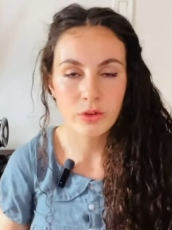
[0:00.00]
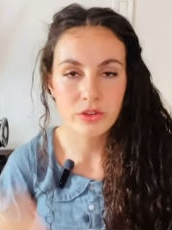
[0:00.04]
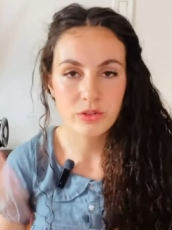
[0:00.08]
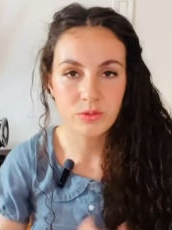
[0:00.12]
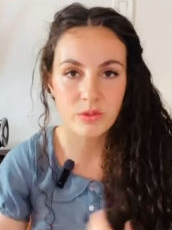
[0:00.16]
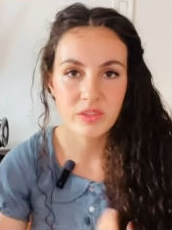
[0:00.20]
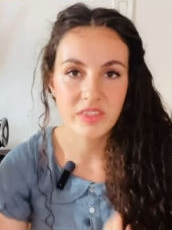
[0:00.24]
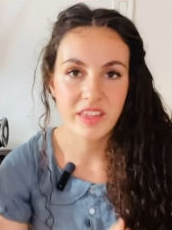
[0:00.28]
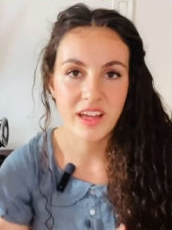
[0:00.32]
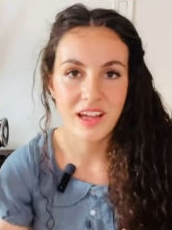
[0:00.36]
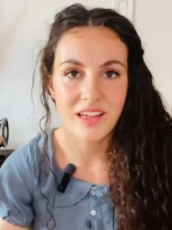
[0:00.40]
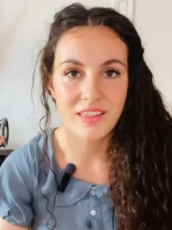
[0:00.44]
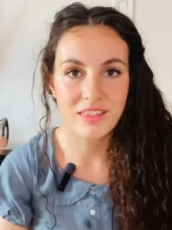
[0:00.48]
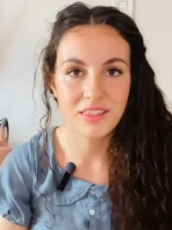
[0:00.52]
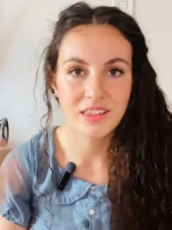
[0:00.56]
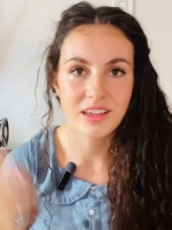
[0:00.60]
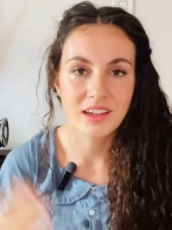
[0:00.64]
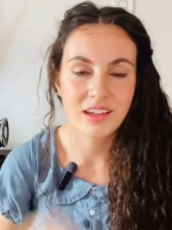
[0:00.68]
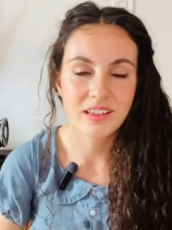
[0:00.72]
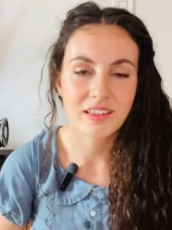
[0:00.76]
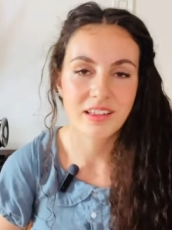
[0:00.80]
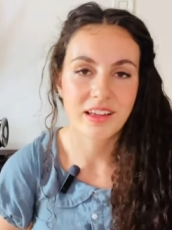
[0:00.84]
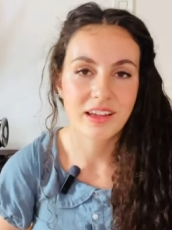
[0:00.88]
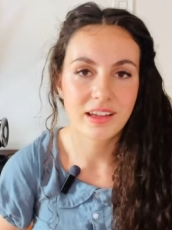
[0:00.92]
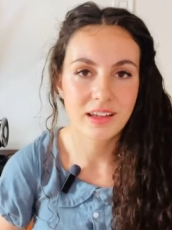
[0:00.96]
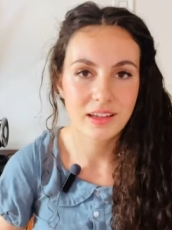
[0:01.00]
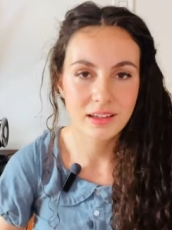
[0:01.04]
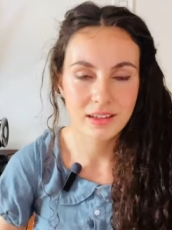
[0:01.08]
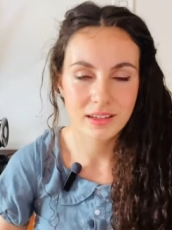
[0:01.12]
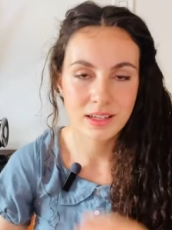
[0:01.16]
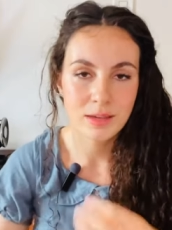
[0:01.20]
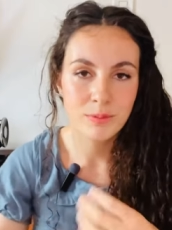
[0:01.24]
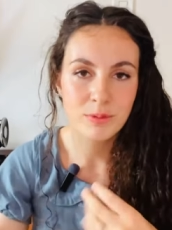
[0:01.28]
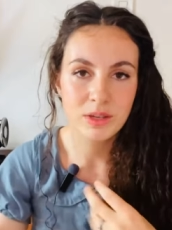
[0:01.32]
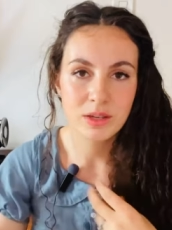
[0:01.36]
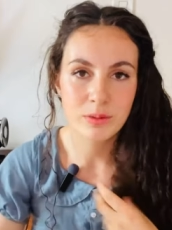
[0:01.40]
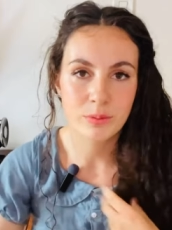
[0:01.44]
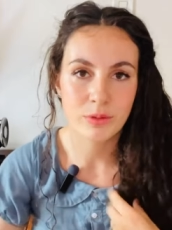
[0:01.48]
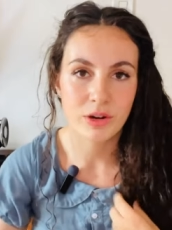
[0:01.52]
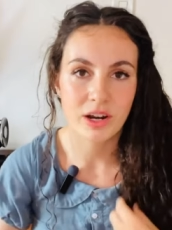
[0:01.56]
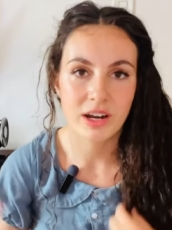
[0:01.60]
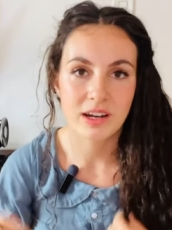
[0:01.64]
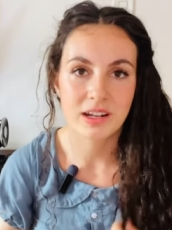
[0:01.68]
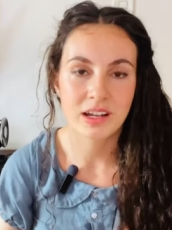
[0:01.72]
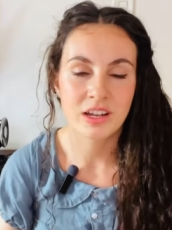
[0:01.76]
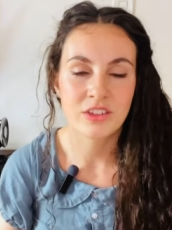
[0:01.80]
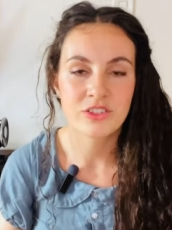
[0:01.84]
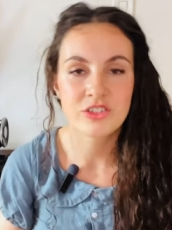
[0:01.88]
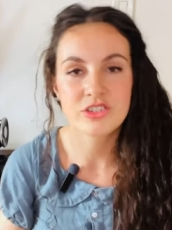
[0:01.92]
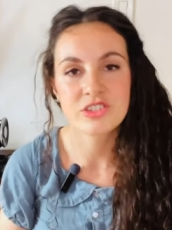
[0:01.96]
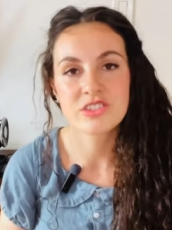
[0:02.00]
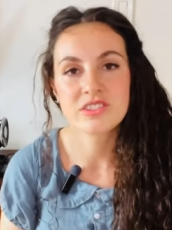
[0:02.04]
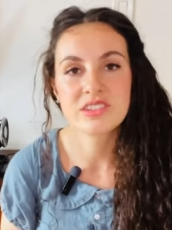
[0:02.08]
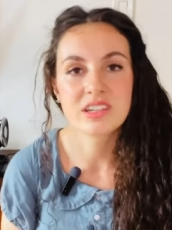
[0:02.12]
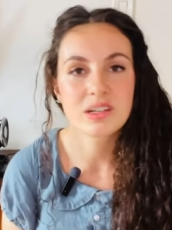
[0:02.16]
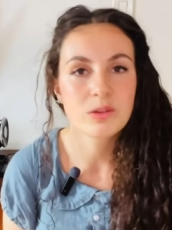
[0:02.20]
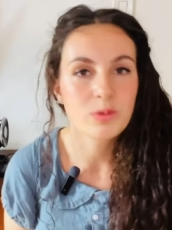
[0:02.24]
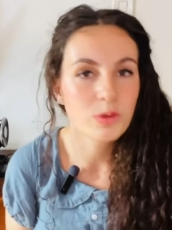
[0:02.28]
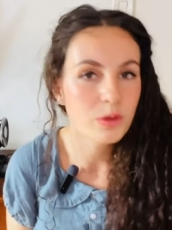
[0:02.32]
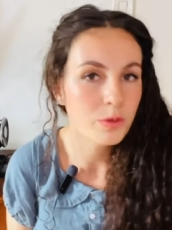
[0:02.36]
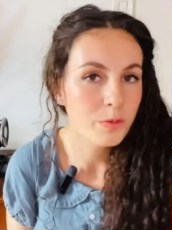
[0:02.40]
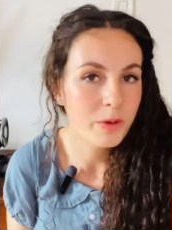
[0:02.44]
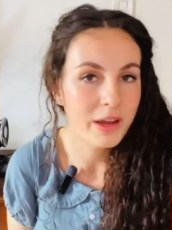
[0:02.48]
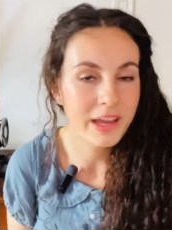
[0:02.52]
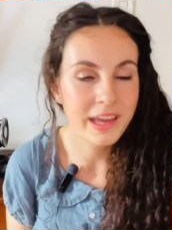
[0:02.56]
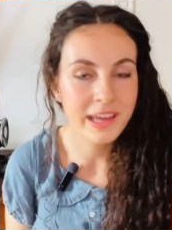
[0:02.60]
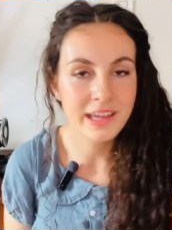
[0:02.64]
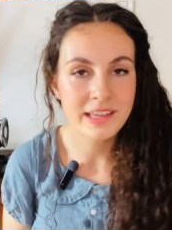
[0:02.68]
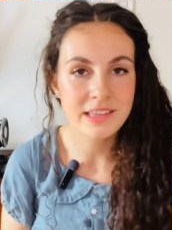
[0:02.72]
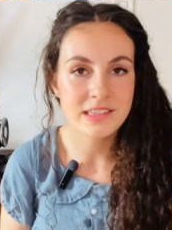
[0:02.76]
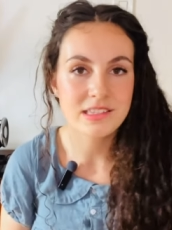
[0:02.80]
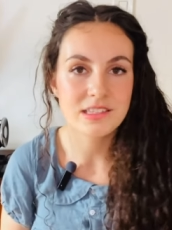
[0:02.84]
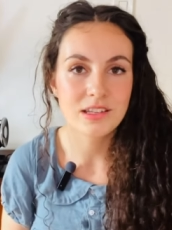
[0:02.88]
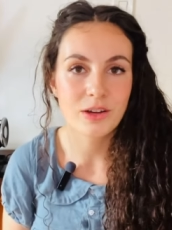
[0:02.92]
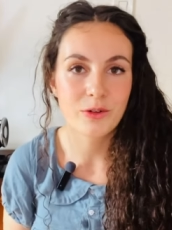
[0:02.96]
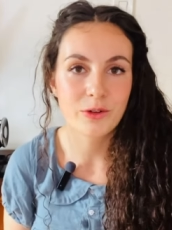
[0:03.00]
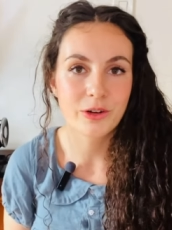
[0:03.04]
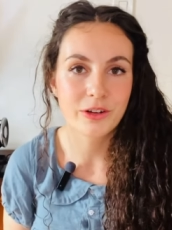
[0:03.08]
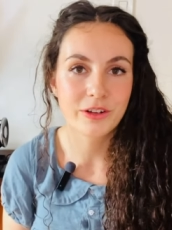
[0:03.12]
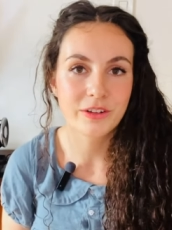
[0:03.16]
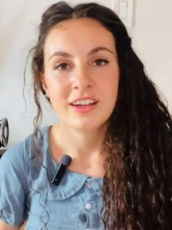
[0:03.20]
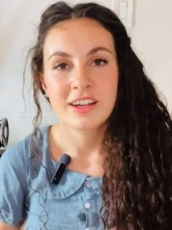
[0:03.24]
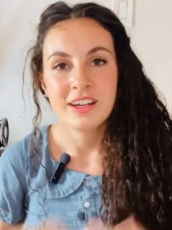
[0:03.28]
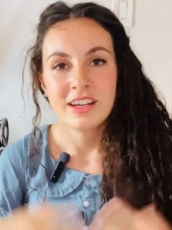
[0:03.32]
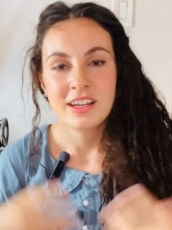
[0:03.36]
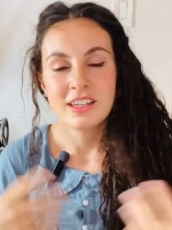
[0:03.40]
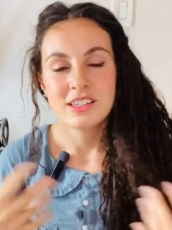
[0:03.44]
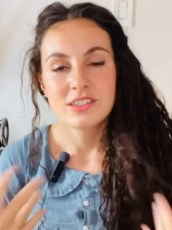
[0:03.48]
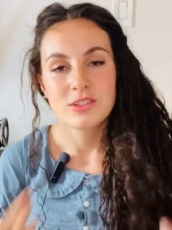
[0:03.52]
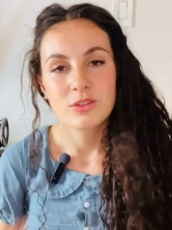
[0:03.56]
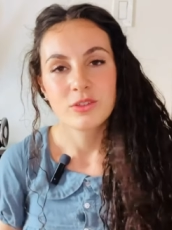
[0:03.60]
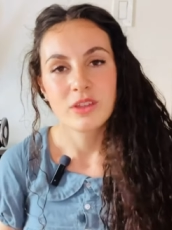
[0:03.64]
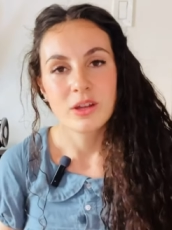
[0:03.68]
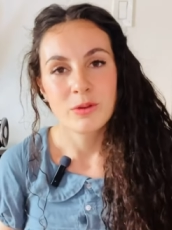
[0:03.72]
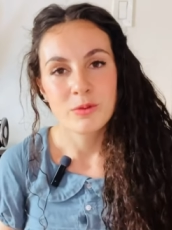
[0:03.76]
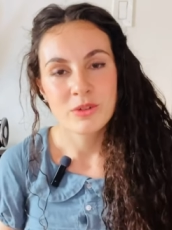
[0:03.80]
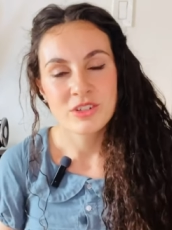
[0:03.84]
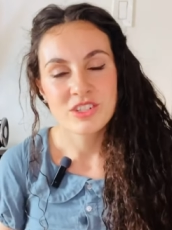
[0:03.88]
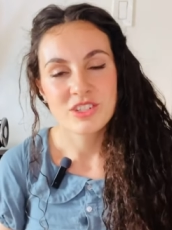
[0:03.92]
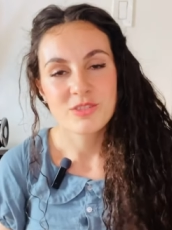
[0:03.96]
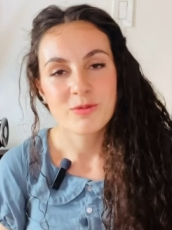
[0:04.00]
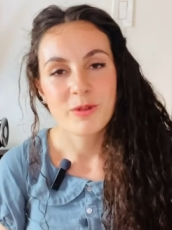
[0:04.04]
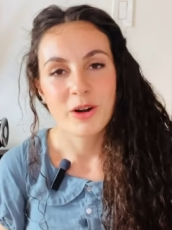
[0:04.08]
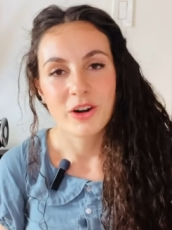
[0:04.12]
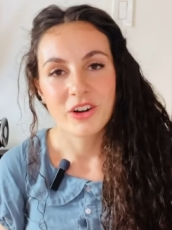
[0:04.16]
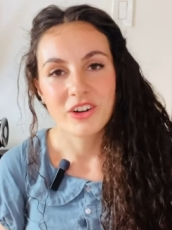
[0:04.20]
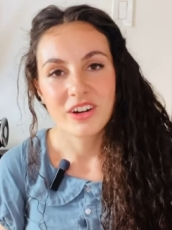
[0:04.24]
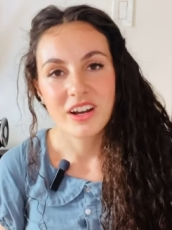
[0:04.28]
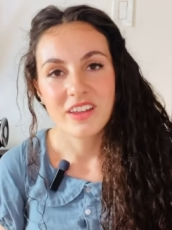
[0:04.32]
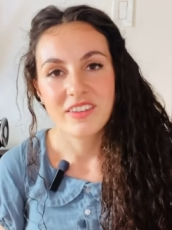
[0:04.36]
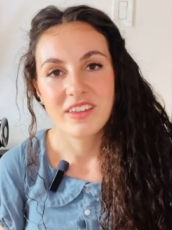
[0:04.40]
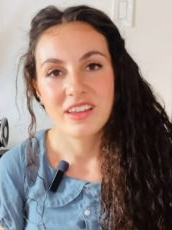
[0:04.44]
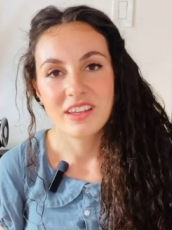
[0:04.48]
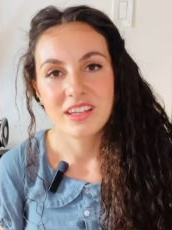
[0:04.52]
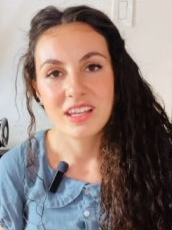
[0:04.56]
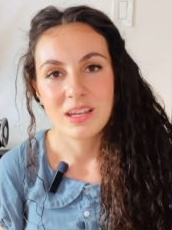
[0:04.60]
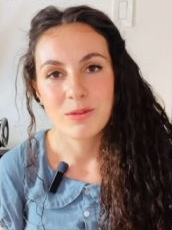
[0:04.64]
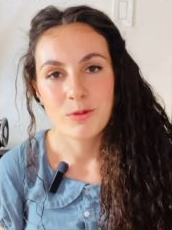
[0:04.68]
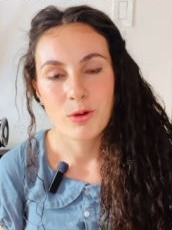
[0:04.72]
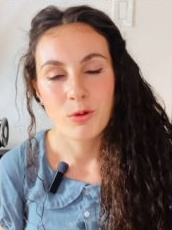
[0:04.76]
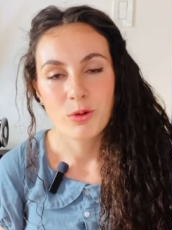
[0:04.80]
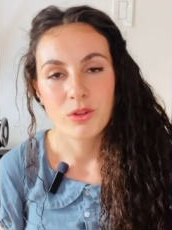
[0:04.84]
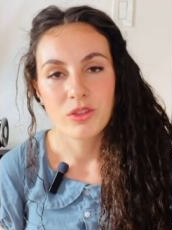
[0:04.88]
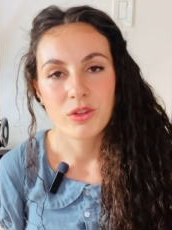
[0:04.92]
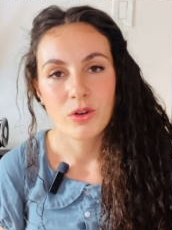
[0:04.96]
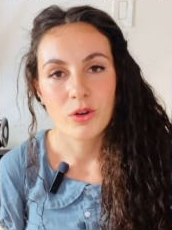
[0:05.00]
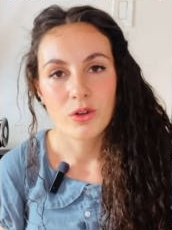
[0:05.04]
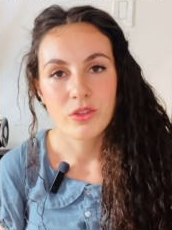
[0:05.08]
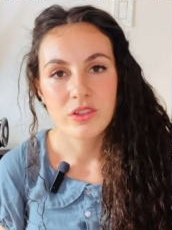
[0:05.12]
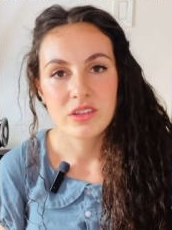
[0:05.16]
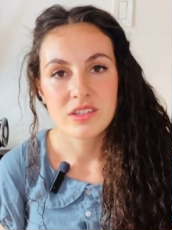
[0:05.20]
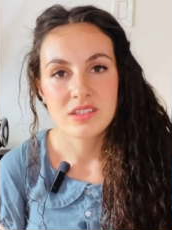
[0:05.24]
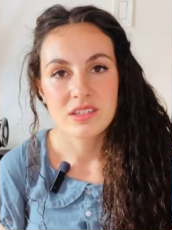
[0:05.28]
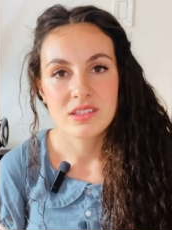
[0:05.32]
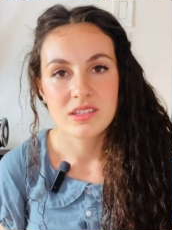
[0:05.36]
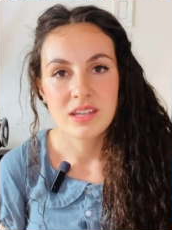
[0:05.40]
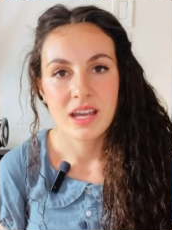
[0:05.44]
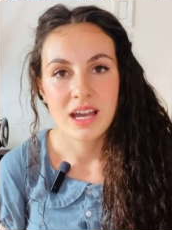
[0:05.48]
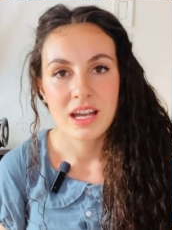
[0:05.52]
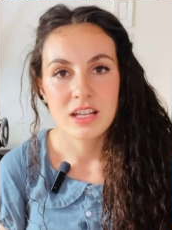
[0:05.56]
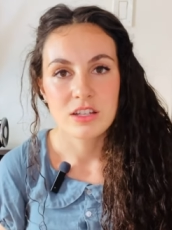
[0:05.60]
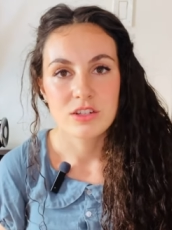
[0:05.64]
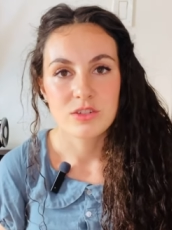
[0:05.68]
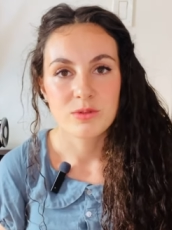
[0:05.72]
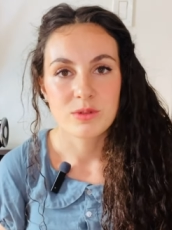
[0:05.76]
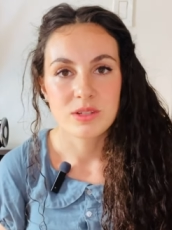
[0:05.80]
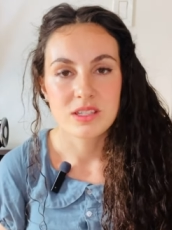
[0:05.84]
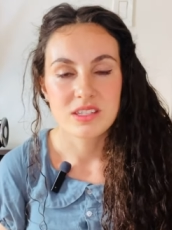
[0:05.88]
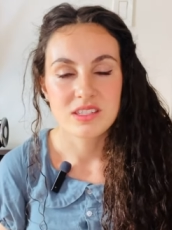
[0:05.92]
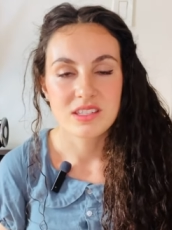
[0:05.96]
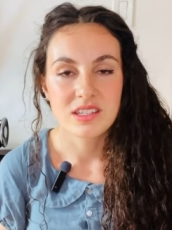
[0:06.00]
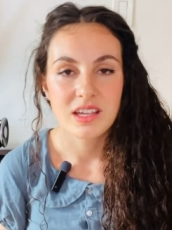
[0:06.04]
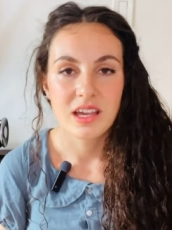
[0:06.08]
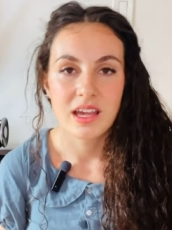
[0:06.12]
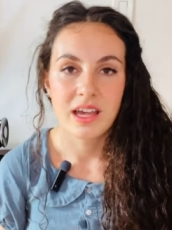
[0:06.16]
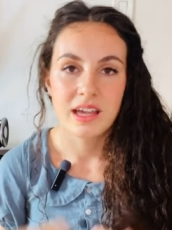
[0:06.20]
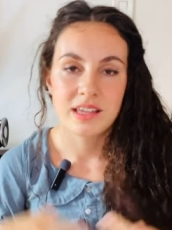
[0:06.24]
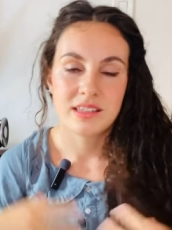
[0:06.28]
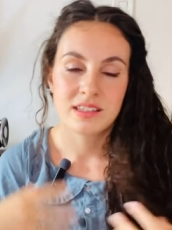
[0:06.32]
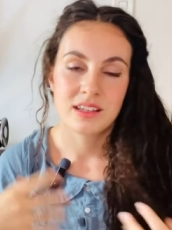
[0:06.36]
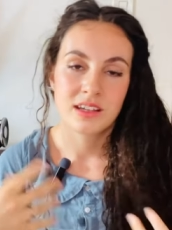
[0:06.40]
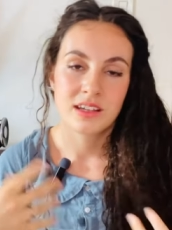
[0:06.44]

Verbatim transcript: with that thing? Like, give me a break, I'll just stick with my hand sewing. So they were smart, and they came up with all these attachments. As I